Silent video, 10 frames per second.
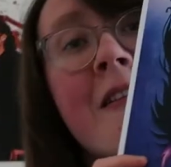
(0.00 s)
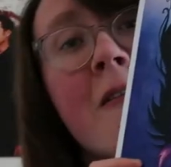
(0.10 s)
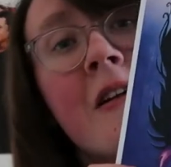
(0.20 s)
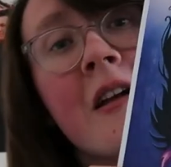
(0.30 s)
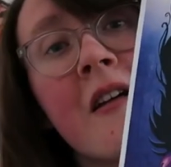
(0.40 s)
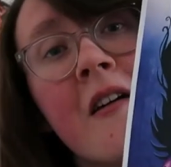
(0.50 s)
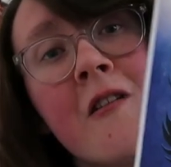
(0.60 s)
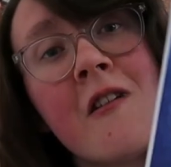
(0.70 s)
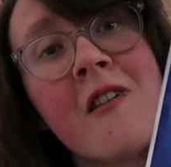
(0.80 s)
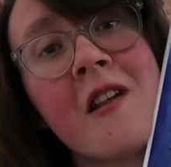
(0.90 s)
is really nice.
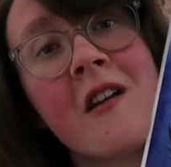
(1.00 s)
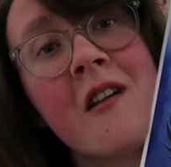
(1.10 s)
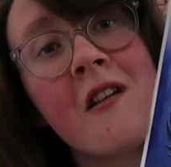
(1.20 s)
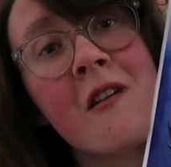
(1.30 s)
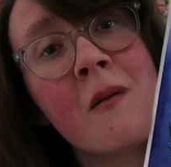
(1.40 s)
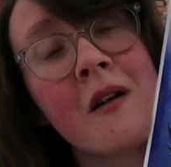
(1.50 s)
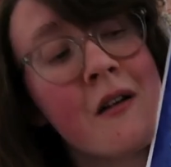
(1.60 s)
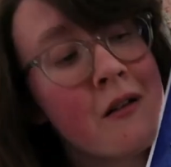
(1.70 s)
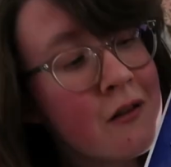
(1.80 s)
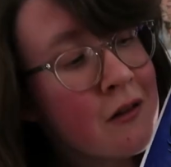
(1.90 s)
She signed it as well.
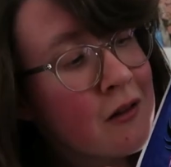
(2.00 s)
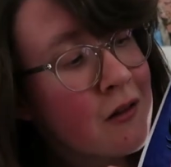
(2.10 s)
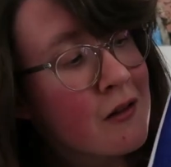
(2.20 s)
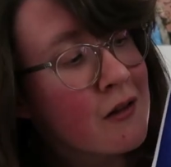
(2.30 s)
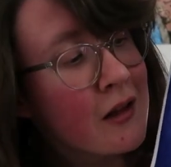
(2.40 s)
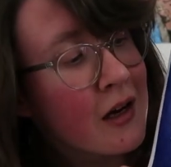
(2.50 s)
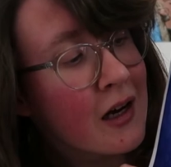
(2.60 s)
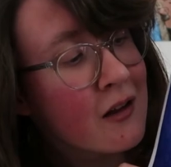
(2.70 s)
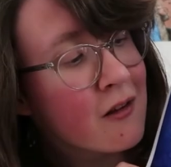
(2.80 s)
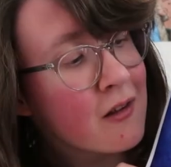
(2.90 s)
Hand